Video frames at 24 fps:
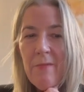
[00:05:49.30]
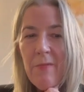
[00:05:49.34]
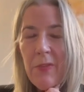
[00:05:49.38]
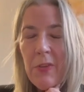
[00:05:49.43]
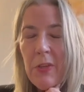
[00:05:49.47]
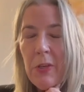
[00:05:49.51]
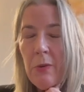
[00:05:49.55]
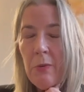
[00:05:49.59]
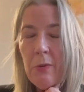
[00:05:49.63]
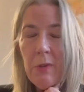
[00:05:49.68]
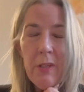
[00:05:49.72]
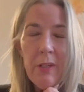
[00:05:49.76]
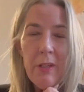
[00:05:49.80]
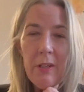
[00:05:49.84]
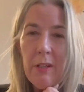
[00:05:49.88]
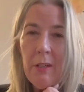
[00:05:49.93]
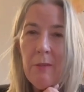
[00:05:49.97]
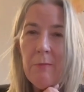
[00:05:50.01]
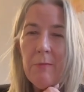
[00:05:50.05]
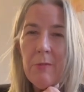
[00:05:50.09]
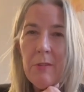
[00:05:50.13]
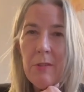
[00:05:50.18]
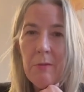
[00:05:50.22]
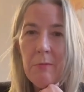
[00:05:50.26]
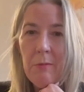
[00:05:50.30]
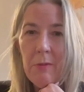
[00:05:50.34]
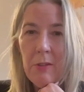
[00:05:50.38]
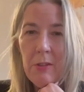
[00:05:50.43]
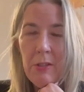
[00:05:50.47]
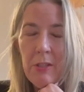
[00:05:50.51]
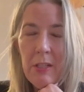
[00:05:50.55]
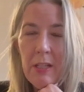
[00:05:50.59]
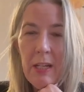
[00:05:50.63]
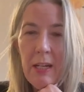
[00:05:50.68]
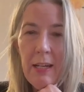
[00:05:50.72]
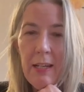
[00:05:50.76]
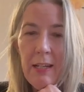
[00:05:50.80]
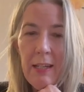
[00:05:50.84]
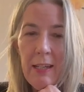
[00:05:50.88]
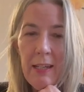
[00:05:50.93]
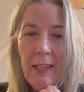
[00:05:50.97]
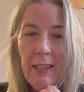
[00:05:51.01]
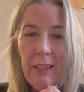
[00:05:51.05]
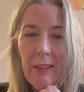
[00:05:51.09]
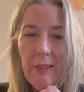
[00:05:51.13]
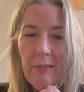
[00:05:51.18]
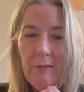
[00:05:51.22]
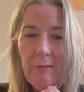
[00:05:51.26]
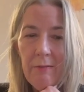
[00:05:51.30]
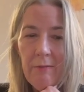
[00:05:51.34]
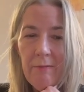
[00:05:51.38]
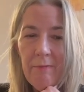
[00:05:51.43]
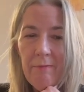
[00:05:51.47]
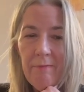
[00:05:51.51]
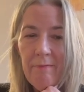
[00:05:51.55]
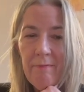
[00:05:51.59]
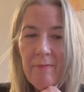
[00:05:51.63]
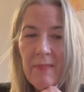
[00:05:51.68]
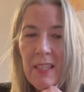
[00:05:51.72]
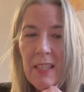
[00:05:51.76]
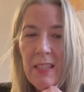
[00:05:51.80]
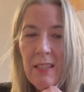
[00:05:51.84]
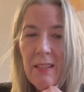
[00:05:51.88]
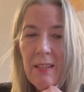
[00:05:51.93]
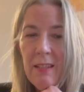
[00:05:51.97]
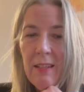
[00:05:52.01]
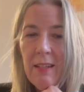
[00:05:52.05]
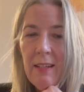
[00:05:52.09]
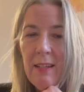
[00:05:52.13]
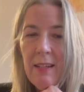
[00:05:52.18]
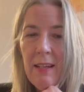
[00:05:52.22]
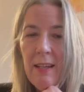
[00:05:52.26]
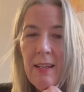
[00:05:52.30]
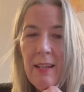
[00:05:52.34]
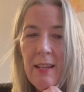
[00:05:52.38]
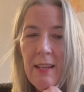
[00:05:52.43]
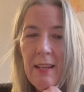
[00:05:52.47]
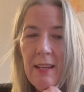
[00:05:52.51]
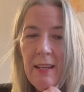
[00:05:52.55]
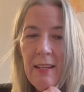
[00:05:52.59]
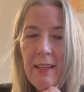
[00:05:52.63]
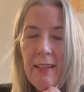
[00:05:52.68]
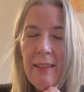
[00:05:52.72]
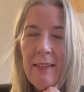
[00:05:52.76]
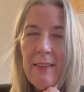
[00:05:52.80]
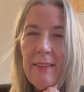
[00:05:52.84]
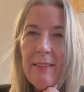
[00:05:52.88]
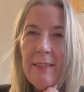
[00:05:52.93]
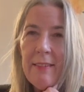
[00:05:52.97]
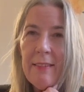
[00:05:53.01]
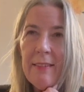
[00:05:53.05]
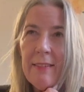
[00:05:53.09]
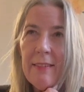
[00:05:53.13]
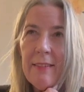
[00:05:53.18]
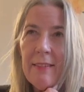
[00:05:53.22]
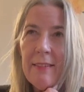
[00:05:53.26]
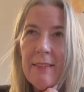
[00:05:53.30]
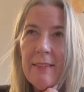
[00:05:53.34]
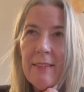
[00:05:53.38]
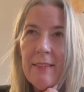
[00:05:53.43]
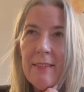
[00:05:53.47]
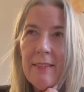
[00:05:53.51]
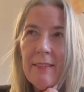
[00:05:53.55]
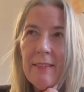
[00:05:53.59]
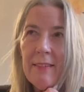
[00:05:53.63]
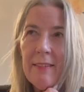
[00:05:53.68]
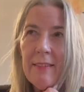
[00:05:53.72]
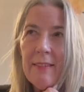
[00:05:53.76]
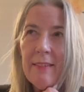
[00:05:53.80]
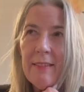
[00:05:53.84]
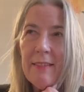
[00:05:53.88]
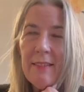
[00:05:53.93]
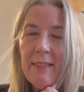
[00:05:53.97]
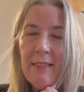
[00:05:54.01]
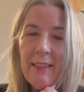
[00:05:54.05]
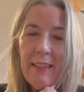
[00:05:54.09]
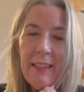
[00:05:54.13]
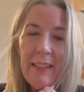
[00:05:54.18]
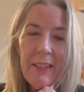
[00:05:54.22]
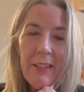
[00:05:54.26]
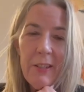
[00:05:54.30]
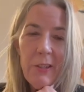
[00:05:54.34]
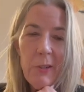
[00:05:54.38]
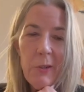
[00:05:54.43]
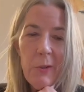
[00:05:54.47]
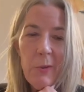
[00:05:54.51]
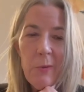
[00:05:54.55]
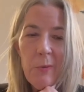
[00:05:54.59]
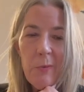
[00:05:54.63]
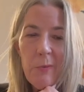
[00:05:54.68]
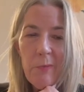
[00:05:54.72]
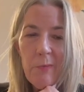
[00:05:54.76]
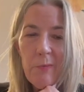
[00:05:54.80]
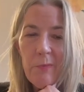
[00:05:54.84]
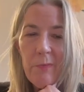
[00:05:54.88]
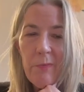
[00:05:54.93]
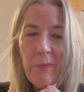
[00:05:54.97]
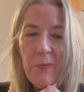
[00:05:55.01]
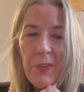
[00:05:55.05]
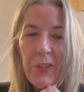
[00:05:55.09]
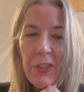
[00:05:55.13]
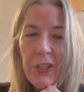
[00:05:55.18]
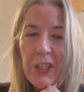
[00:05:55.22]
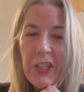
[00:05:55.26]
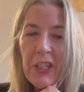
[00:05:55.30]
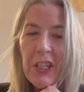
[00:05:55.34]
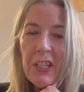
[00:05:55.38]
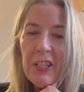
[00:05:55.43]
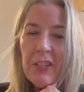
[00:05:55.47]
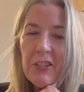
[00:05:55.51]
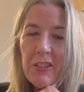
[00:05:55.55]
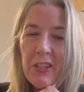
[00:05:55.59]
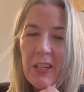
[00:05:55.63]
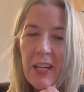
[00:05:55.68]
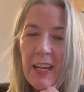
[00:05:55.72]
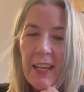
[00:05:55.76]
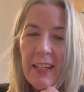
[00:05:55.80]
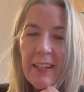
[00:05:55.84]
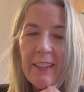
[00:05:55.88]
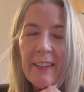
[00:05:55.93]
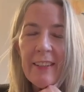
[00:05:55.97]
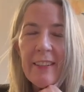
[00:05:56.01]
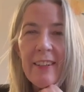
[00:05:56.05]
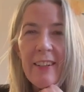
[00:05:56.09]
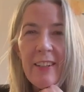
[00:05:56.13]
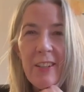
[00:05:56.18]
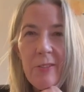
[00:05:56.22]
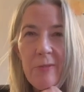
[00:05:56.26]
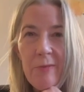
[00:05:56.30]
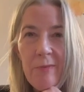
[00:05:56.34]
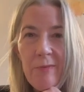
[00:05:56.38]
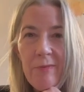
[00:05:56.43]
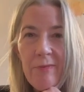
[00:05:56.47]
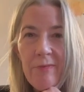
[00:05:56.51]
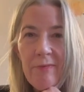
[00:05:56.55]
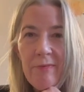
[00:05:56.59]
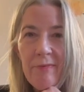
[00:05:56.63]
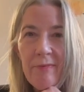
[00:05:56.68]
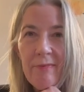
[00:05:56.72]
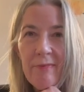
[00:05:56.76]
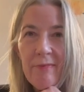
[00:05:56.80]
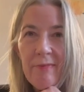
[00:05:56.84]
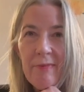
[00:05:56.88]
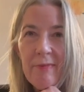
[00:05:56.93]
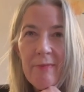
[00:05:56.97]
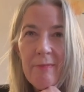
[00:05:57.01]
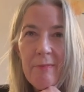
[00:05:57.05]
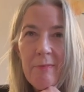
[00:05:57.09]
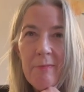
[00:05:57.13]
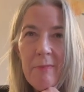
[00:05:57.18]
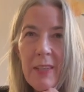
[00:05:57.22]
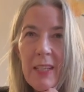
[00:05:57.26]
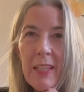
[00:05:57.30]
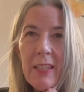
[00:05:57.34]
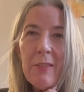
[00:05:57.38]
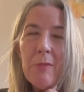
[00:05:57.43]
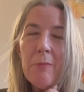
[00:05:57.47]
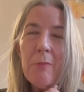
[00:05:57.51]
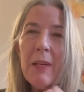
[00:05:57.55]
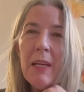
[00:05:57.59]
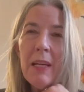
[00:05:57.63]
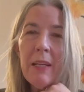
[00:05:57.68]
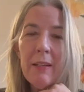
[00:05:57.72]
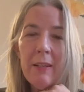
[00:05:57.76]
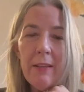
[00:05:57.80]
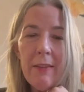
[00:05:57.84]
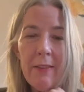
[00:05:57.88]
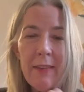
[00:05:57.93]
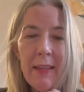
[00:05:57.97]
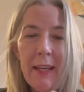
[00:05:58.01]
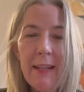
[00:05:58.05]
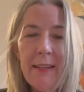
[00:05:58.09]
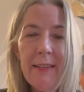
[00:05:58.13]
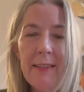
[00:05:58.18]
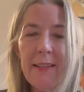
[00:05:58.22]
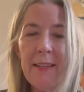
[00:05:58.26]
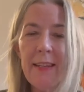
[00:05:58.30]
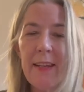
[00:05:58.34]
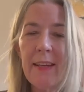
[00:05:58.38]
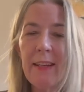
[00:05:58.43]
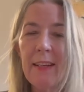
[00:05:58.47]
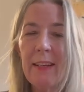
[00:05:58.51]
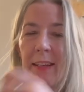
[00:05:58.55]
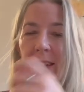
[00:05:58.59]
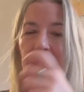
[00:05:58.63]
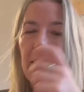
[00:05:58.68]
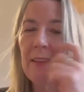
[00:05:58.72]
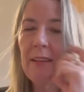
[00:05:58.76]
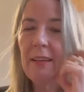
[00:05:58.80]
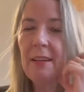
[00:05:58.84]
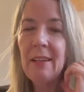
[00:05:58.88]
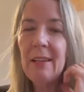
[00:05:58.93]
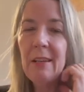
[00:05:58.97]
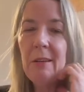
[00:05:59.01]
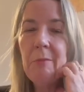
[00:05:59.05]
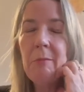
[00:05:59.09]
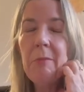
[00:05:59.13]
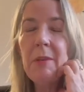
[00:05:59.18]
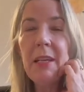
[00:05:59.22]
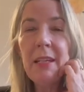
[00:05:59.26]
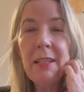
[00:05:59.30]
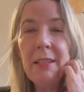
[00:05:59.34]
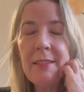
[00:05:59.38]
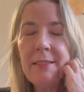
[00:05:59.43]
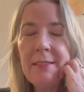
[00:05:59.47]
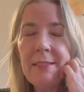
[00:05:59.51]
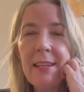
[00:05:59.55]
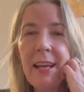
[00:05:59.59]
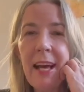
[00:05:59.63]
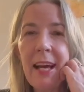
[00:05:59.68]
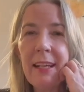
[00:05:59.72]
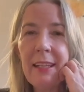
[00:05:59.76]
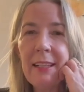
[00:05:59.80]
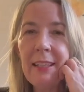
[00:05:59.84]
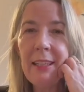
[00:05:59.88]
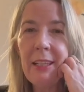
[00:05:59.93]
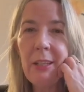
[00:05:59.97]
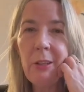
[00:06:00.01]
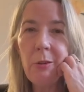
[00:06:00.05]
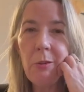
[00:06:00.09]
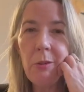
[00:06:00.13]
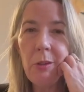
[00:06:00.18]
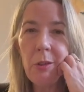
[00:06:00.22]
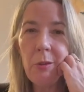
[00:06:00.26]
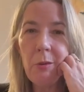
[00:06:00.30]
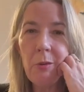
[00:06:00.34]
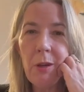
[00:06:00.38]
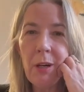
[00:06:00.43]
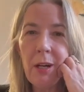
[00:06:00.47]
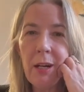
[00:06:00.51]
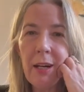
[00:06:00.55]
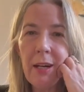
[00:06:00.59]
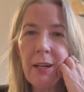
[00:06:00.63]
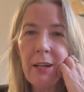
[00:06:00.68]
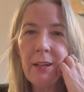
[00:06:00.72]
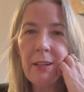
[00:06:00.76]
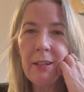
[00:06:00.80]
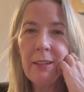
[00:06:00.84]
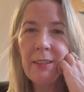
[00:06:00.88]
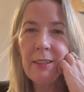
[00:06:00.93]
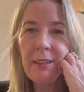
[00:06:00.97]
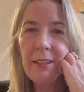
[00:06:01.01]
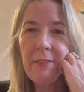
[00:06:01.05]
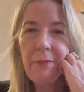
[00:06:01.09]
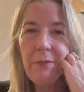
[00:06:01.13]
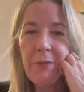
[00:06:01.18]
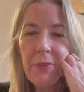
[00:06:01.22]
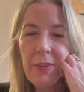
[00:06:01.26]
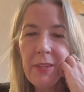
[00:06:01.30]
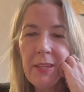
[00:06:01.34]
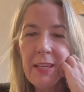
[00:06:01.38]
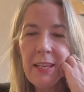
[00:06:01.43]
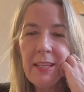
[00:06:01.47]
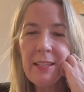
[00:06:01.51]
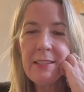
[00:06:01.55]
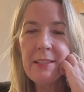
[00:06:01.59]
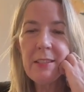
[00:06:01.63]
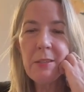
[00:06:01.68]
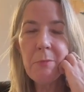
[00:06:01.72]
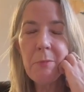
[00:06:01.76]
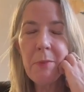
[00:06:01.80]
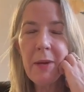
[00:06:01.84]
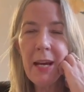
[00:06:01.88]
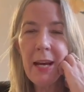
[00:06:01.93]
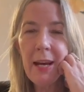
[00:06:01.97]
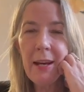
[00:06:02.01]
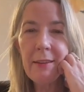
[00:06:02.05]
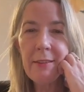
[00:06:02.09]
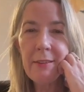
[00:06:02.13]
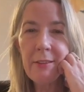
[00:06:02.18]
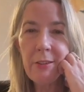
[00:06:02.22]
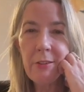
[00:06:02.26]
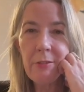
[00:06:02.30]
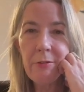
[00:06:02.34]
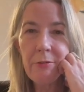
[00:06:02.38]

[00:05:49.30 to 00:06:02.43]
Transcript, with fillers: You weren't comfortable shining. And, you know, you're going to shine, girl. Because being authentic, being exactly who you are, it's the path to